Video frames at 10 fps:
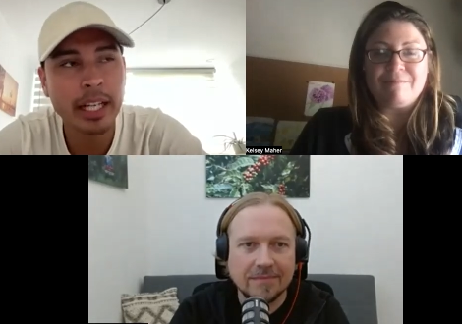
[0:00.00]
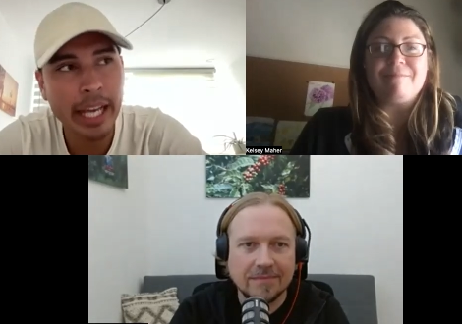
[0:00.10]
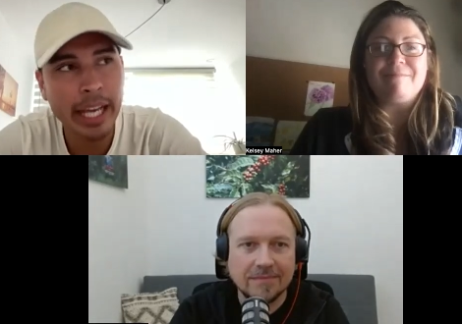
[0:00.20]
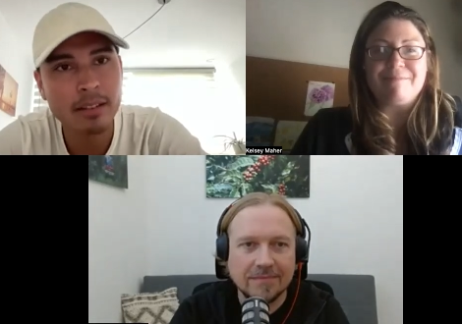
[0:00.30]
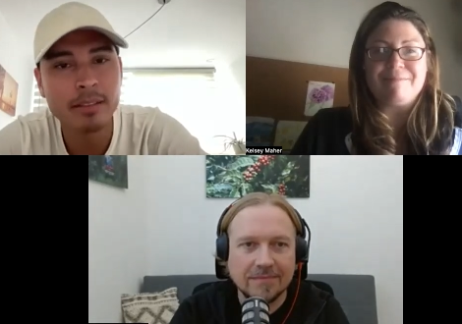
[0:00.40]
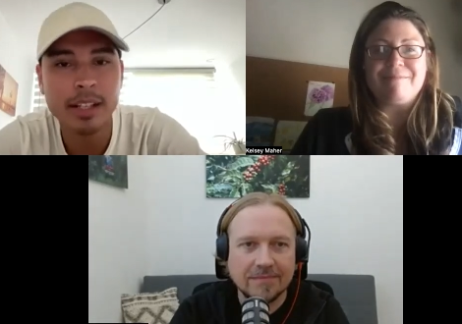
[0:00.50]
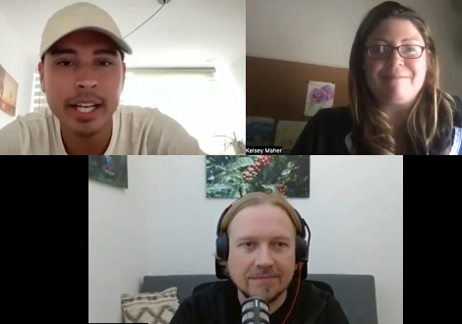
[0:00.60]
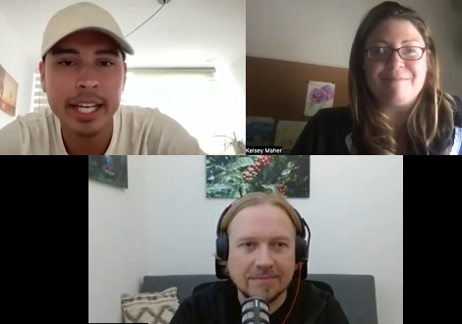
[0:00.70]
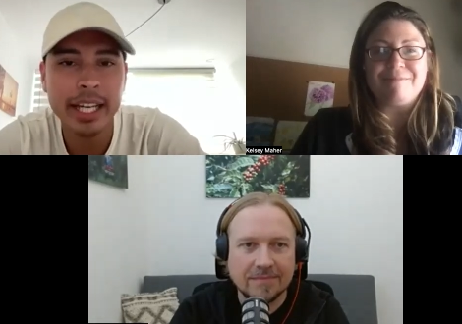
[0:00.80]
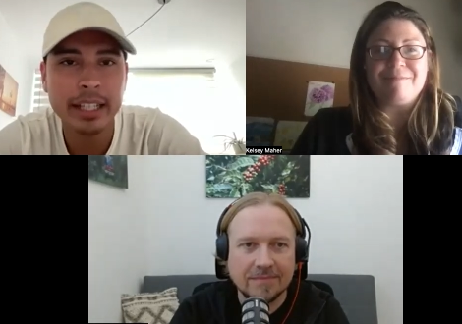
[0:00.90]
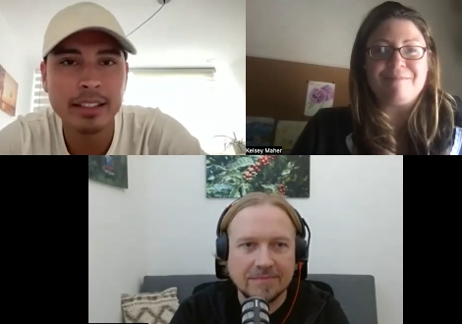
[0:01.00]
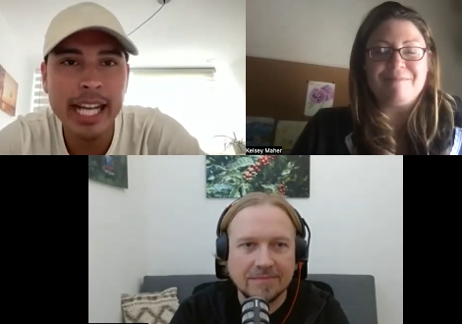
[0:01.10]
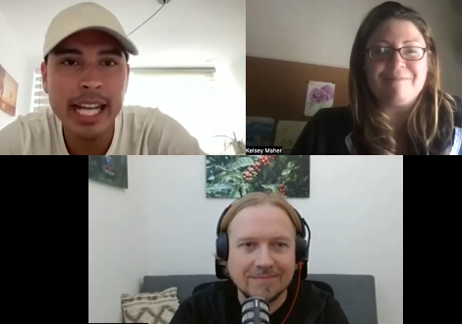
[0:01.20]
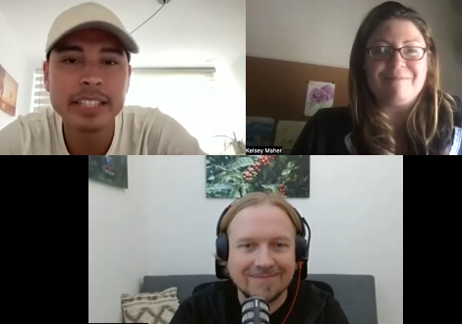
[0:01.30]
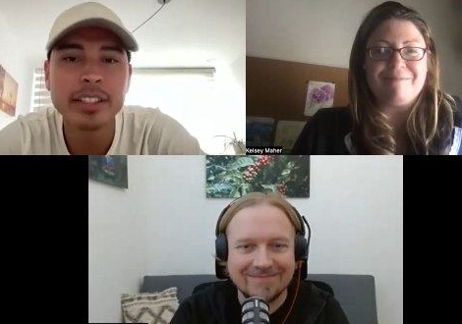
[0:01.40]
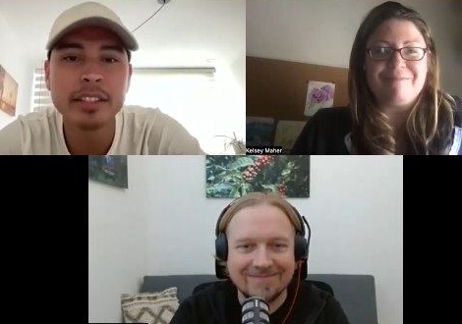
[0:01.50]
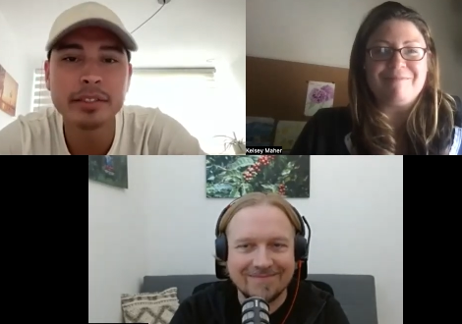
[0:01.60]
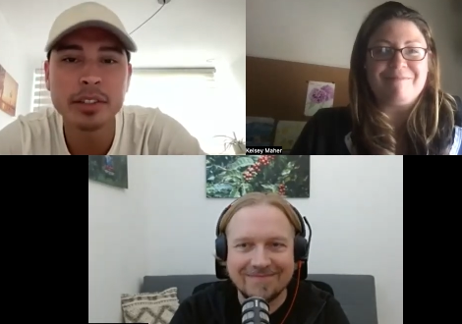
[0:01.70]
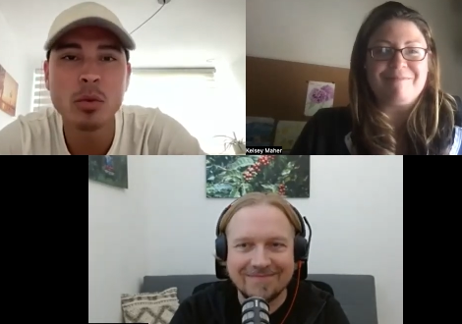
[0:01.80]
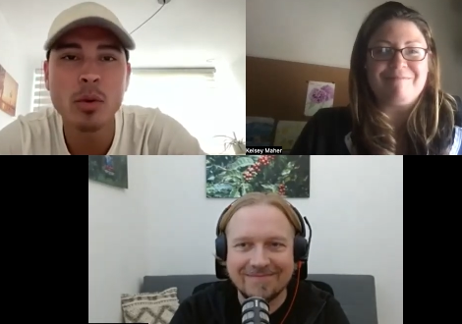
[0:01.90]
Speaker 1: Again, I deactivated
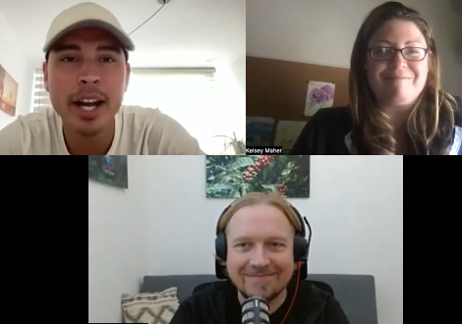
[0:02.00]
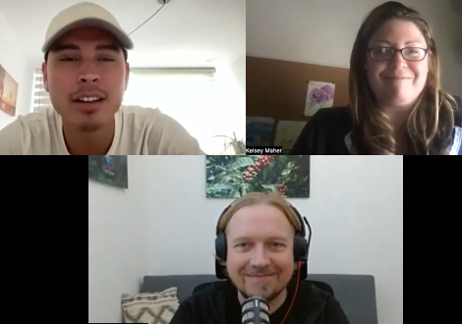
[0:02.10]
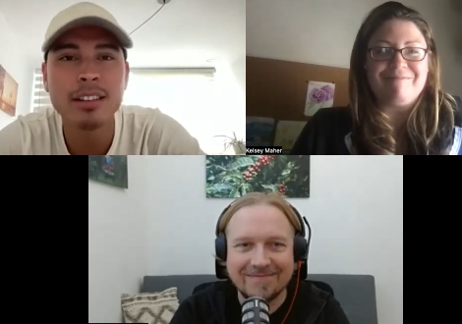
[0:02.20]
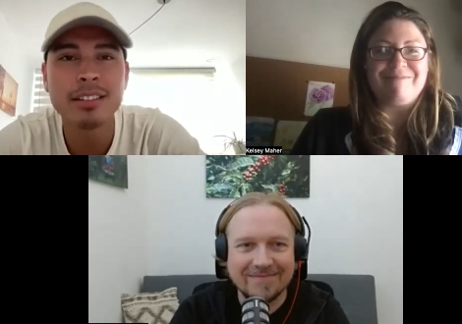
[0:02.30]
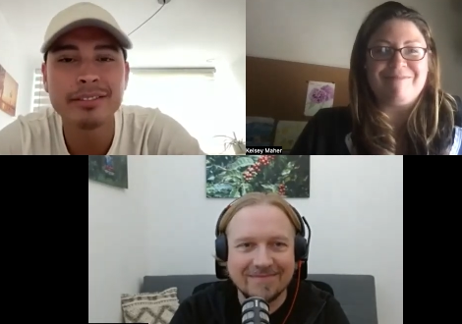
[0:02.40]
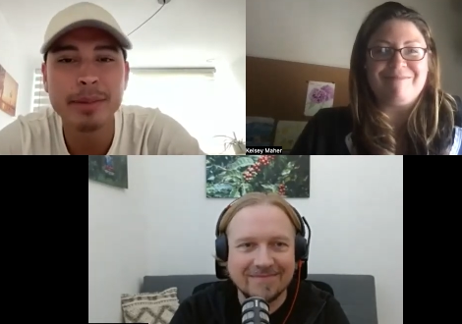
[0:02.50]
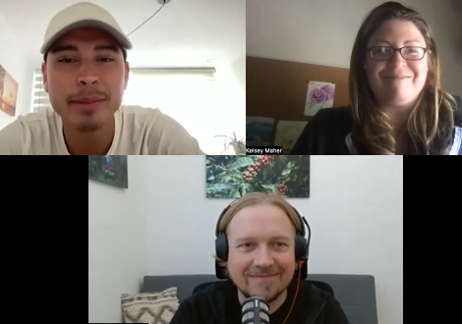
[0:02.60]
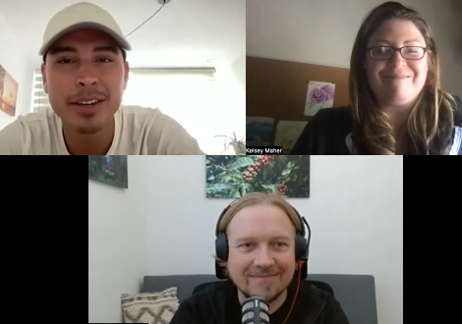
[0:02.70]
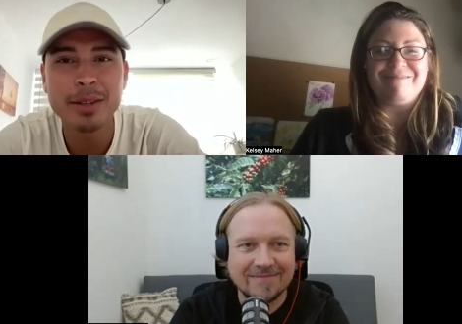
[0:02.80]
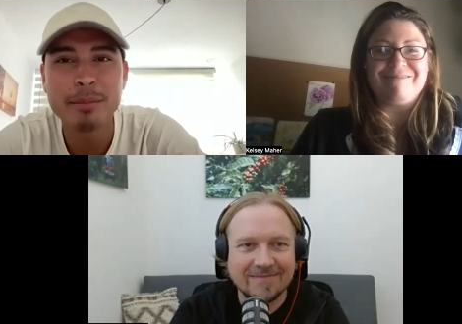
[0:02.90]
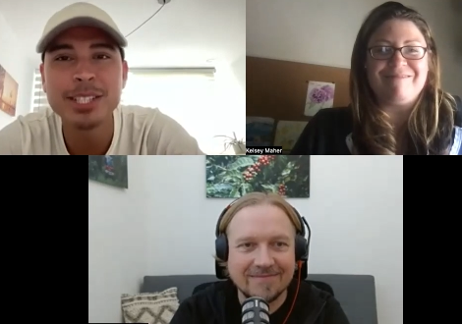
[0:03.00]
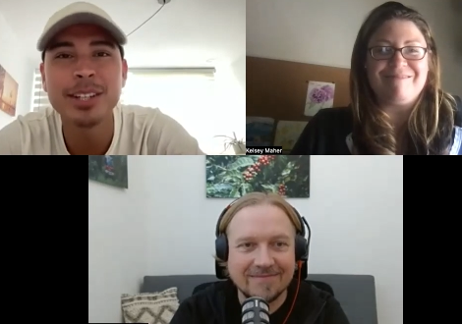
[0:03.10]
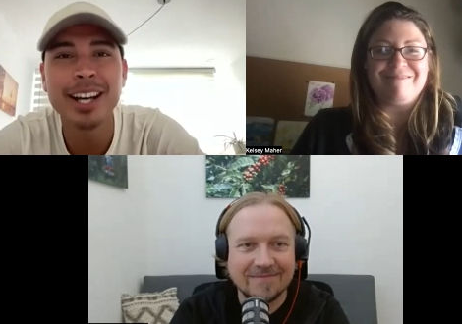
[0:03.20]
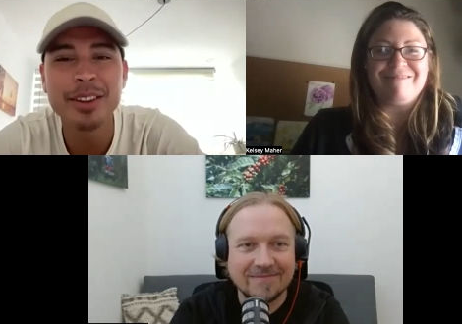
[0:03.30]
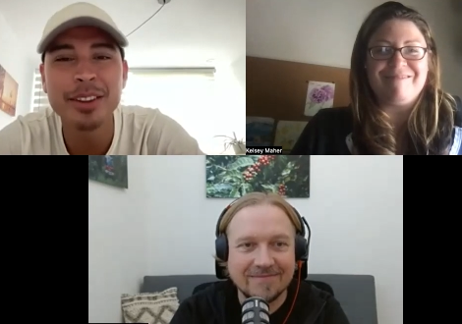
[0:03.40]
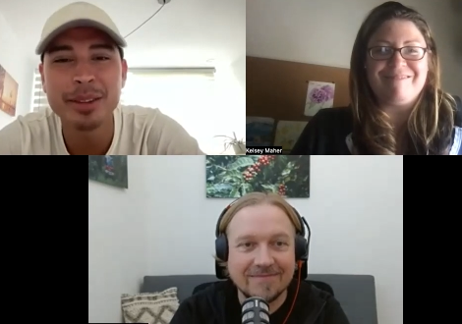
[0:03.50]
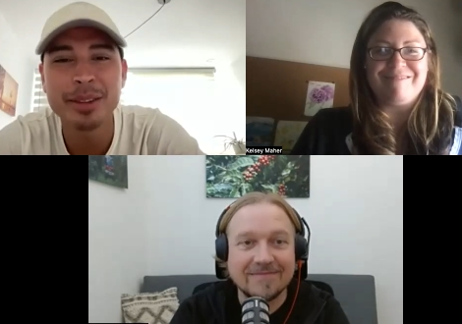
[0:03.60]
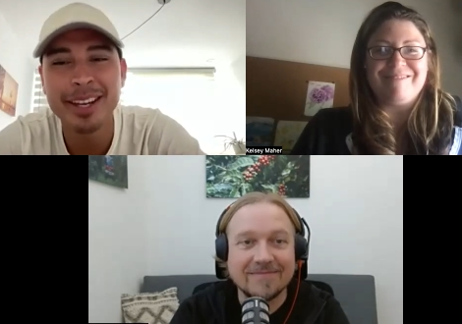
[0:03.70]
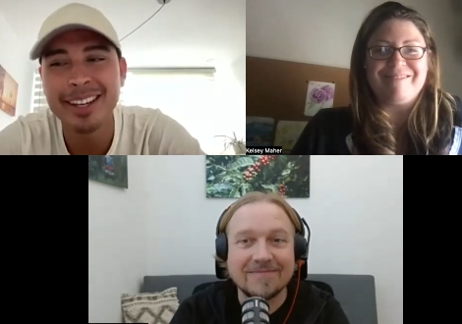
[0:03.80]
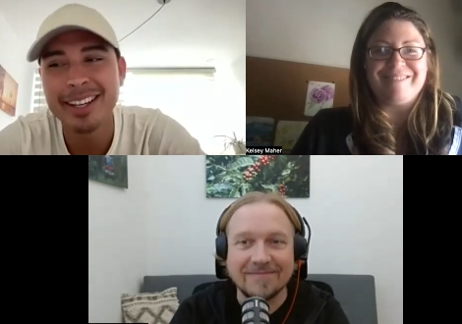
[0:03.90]
for a while for my own mental health,
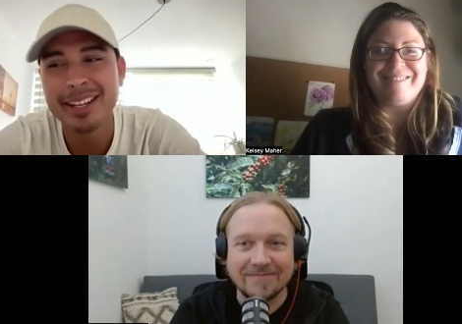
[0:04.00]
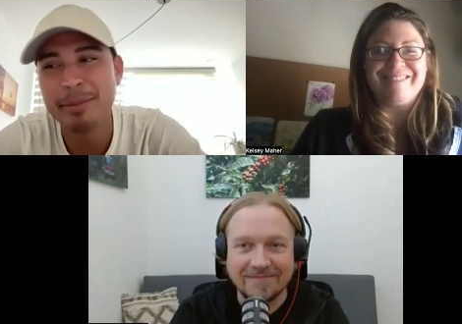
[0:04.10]
mm-hmm.